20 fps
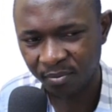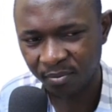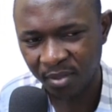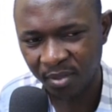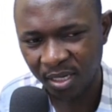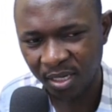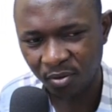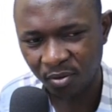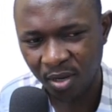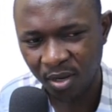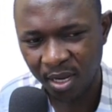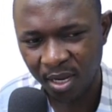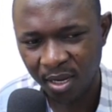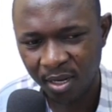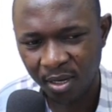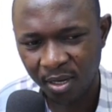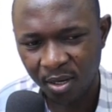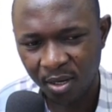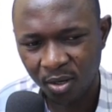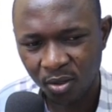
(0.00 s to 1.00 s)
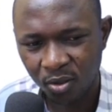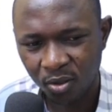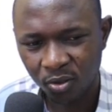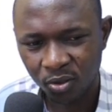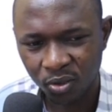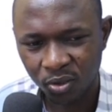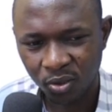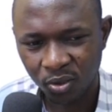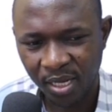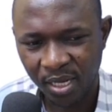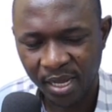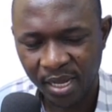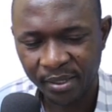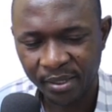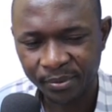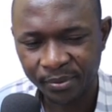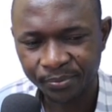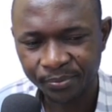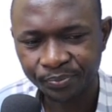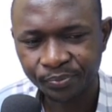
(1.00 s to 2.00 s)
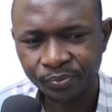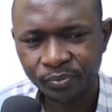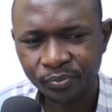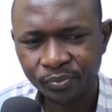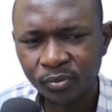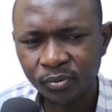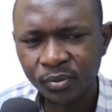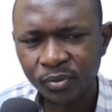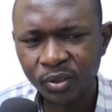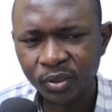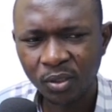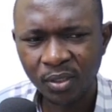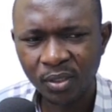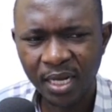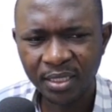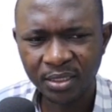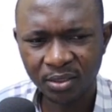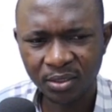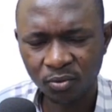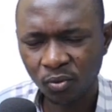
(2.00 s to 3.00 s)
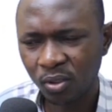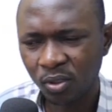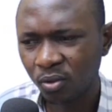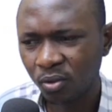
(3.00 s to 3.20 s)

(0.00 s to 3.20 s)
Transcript: We are working with 5. Number 4,